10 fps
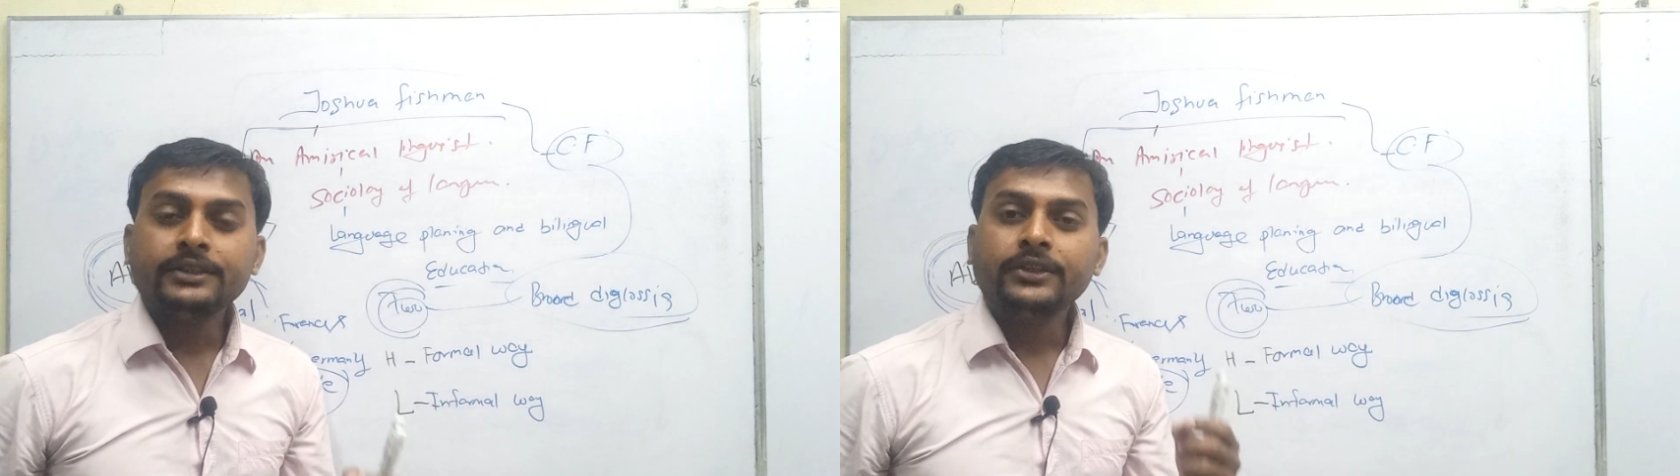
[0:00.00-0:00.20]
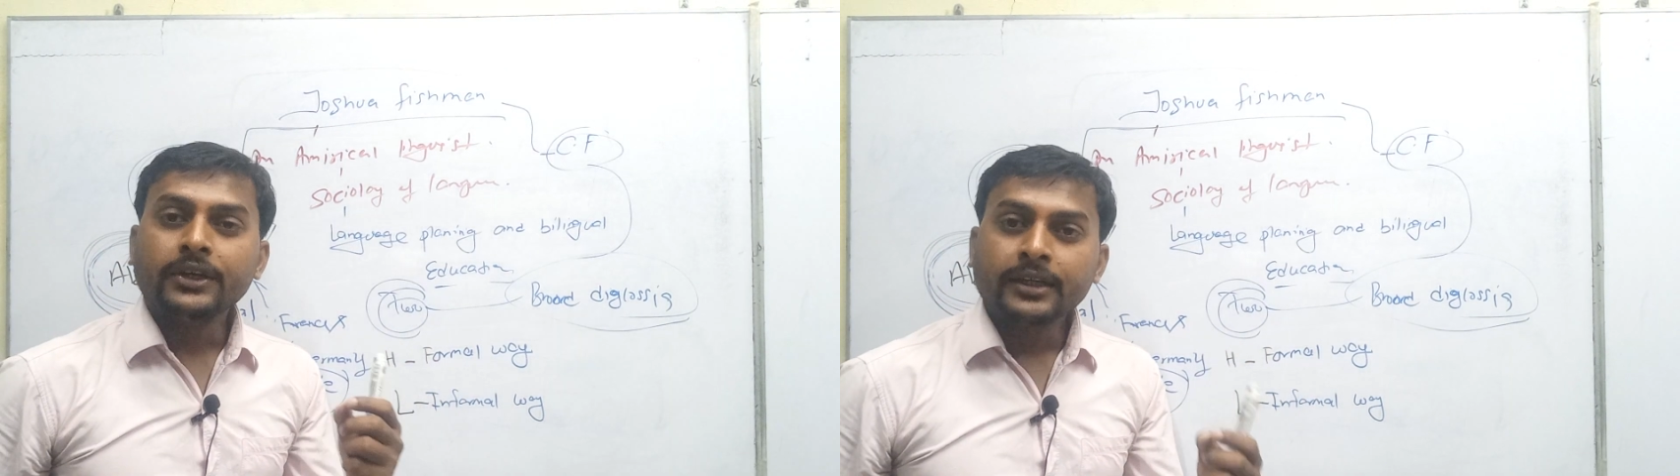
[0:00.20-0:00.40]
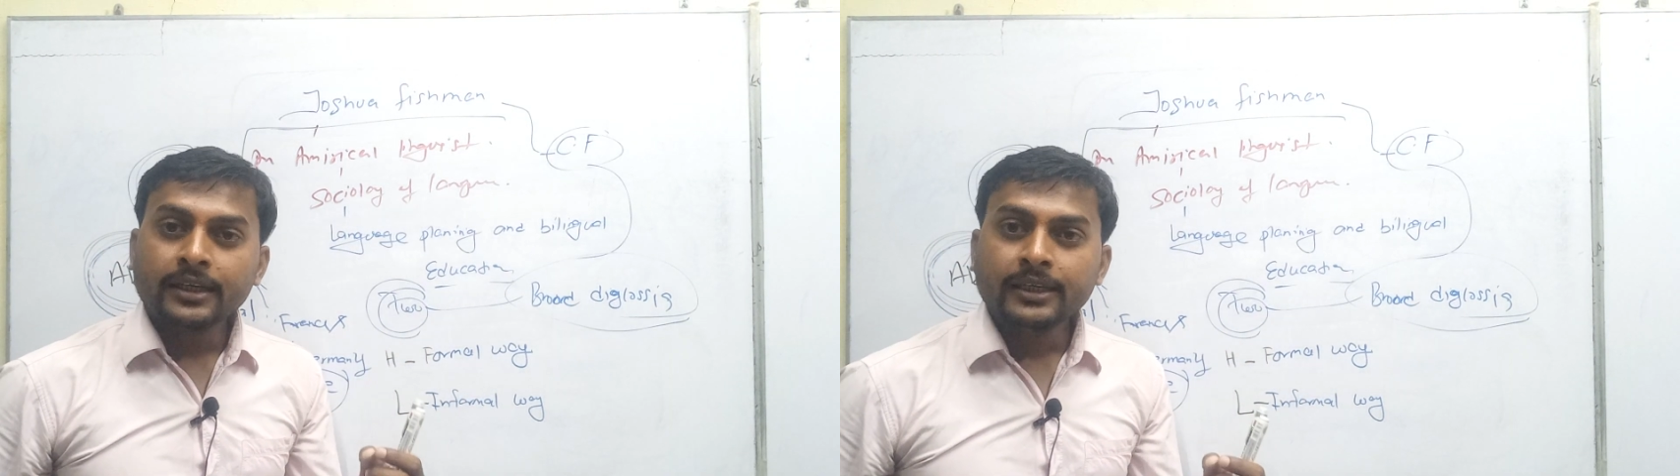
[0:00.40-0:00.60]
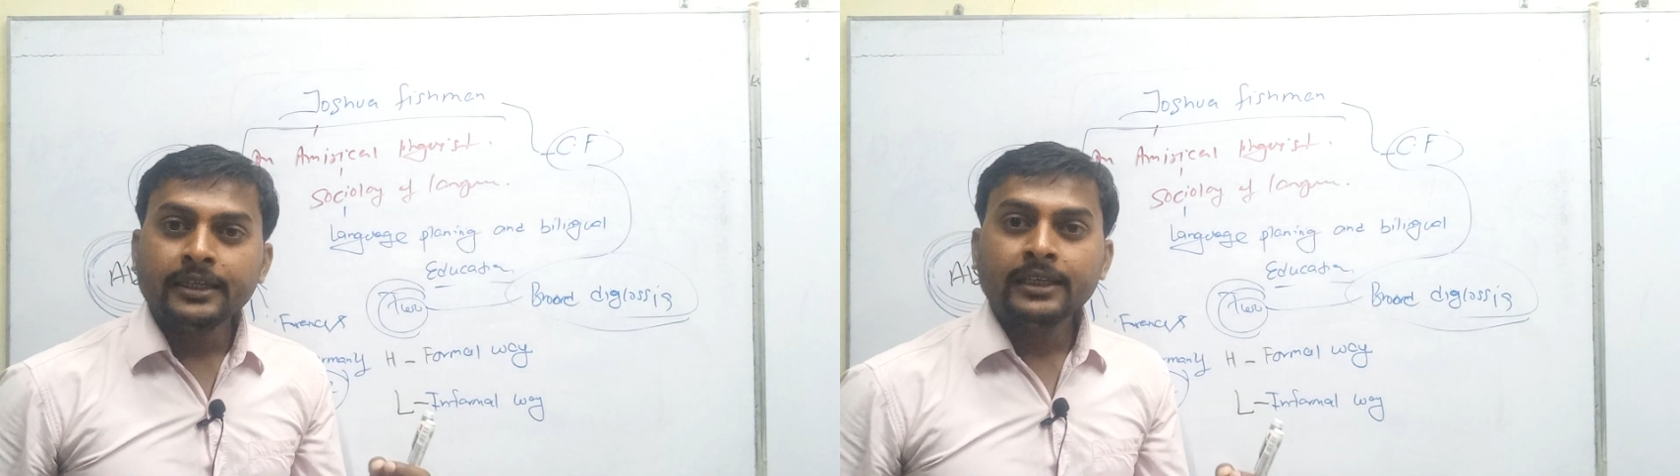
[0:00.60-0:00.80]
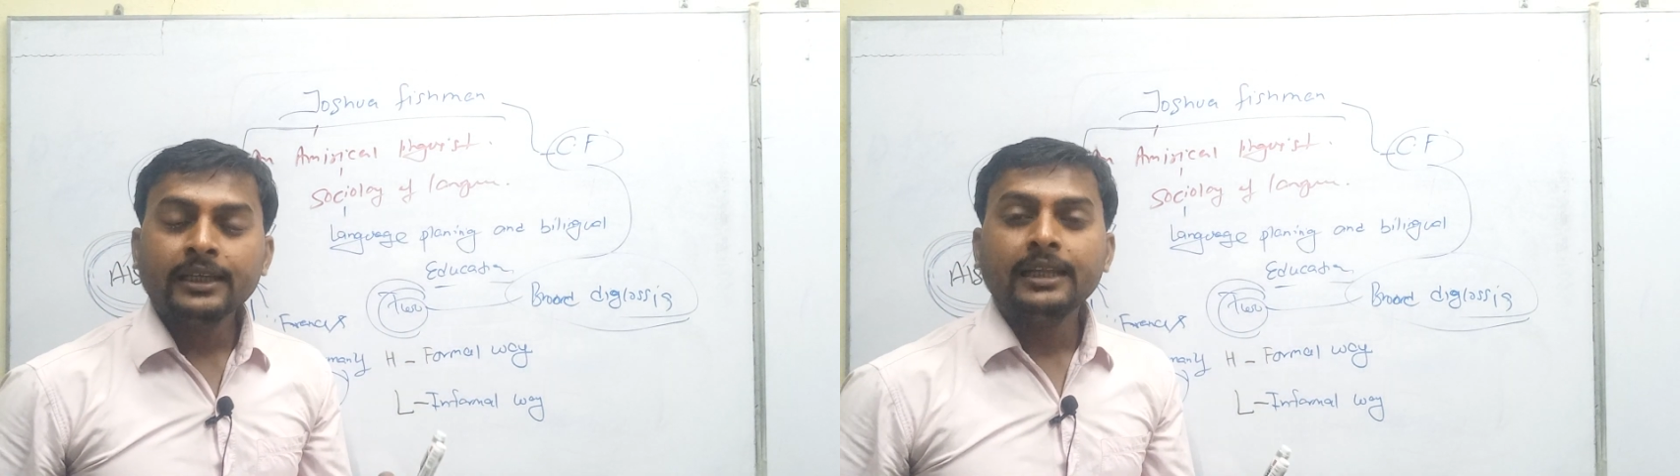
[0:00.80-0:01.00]

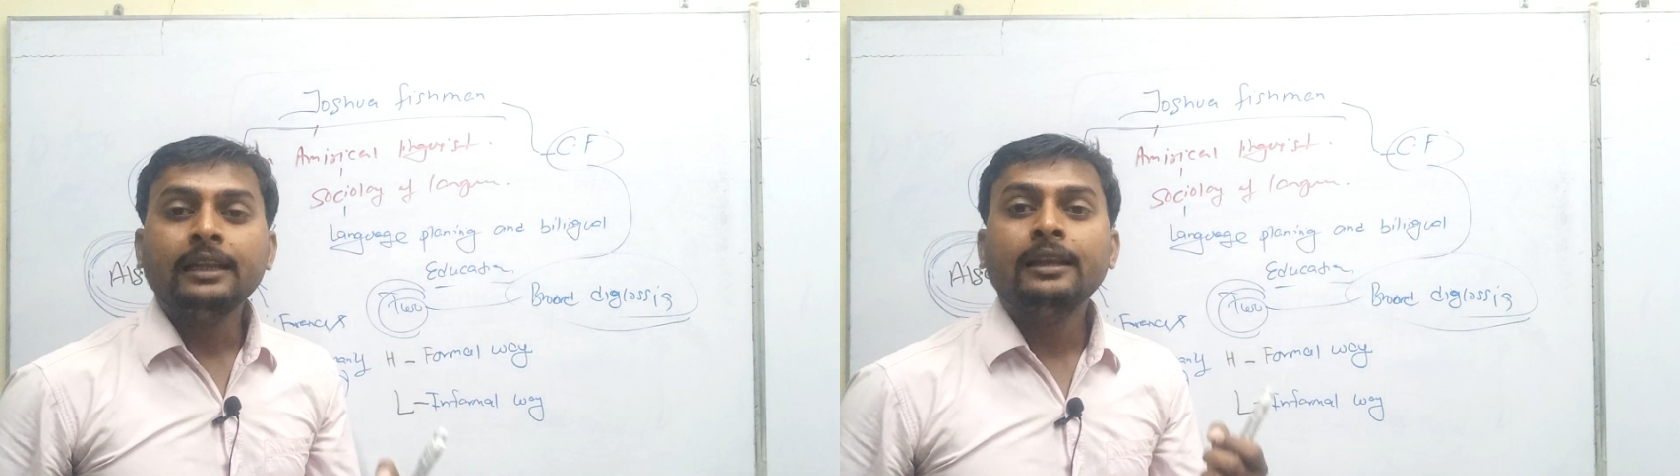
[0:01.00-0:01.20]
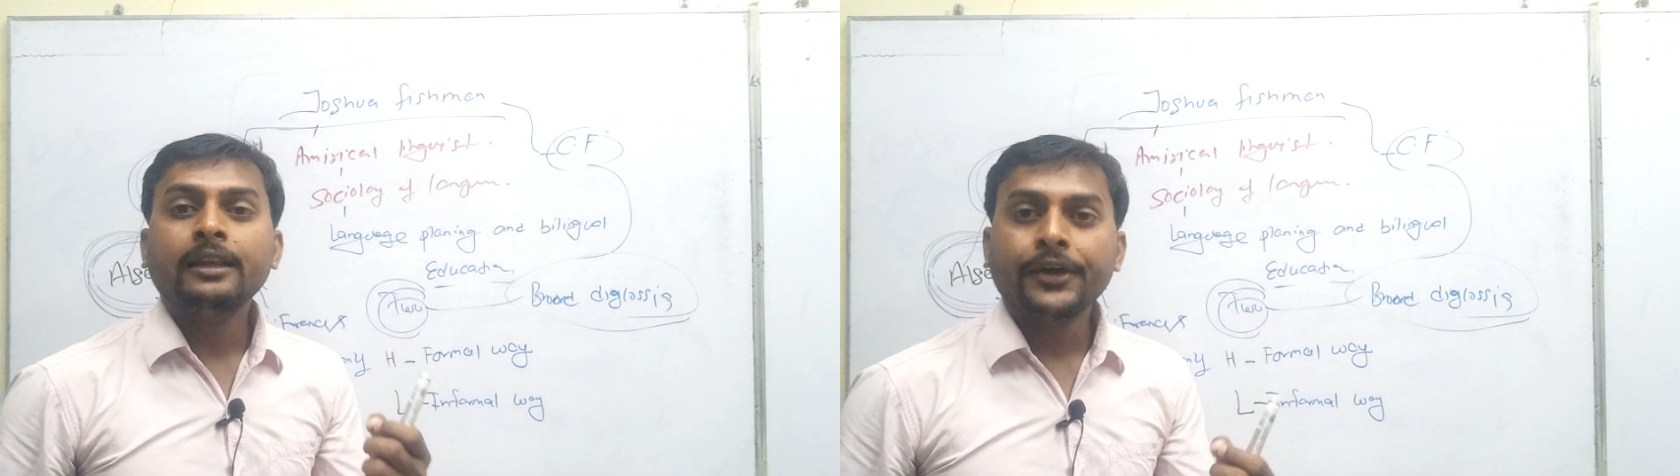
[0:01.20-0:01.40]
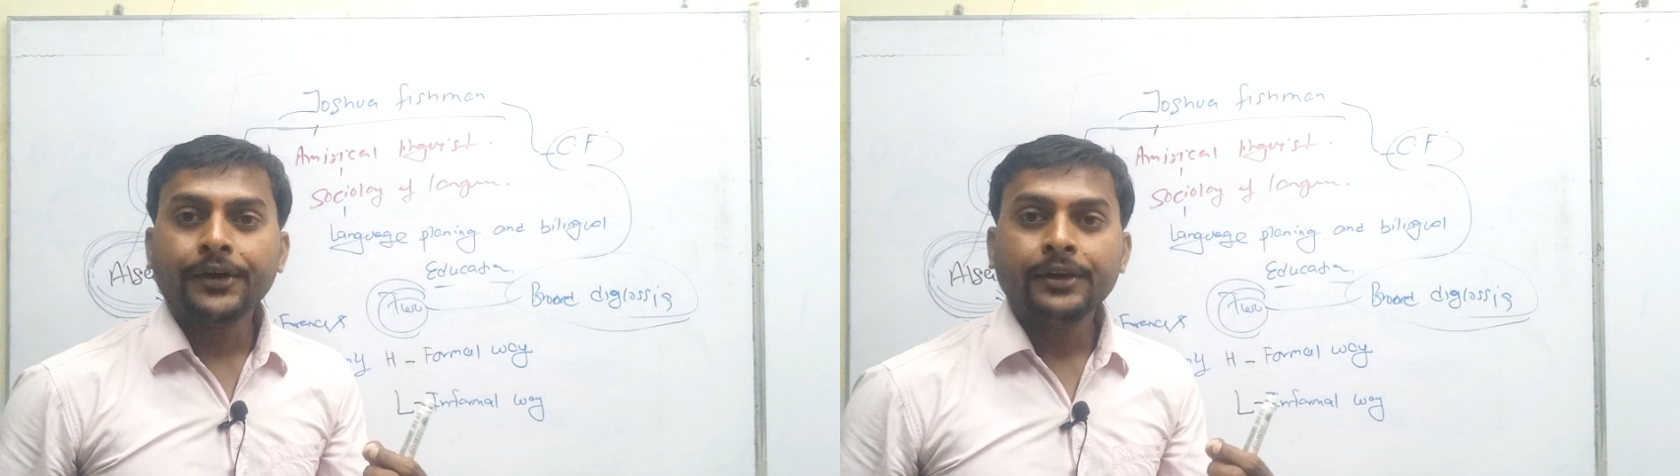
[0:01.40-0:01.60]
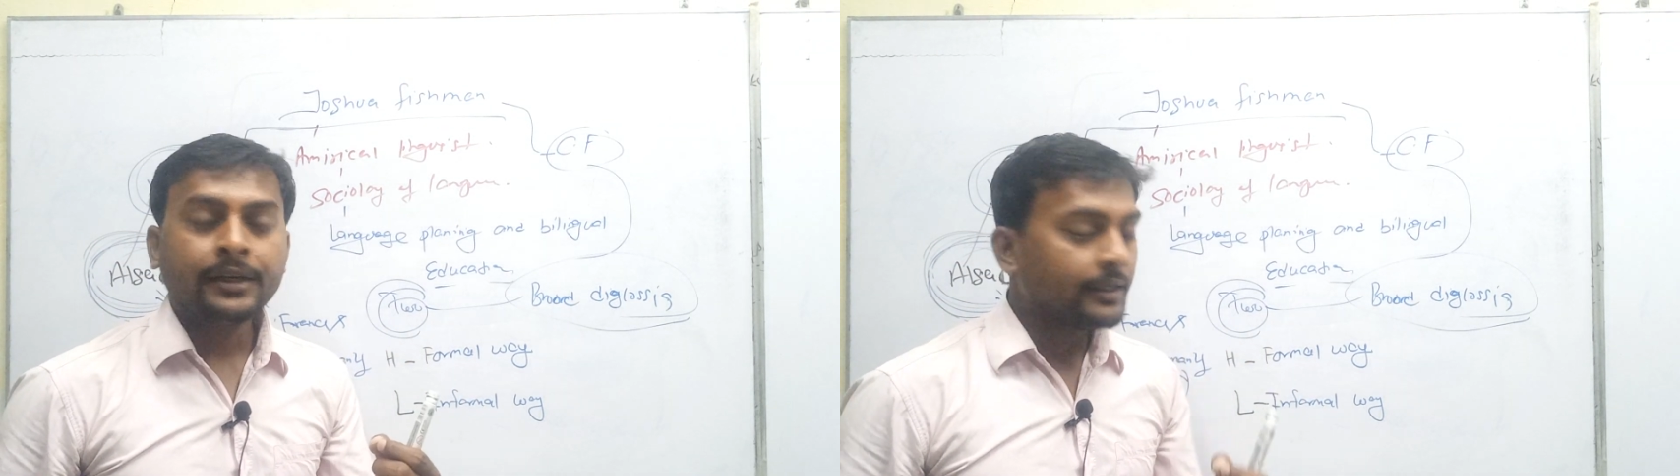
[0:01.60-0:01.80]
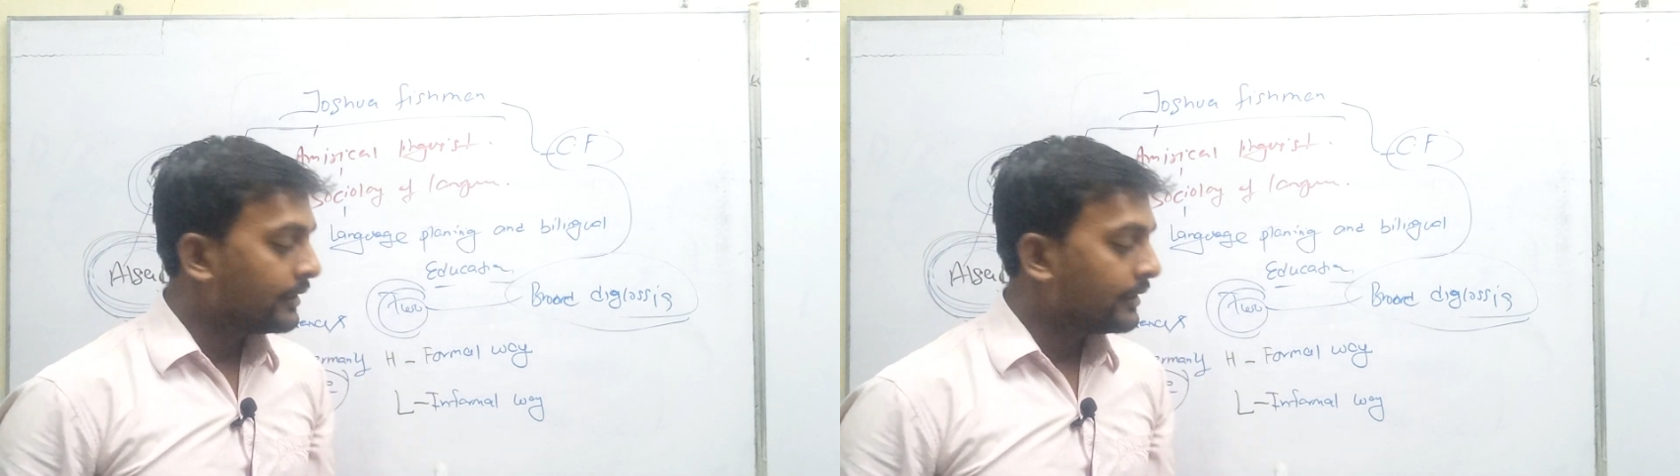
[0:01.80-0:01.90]
generally learn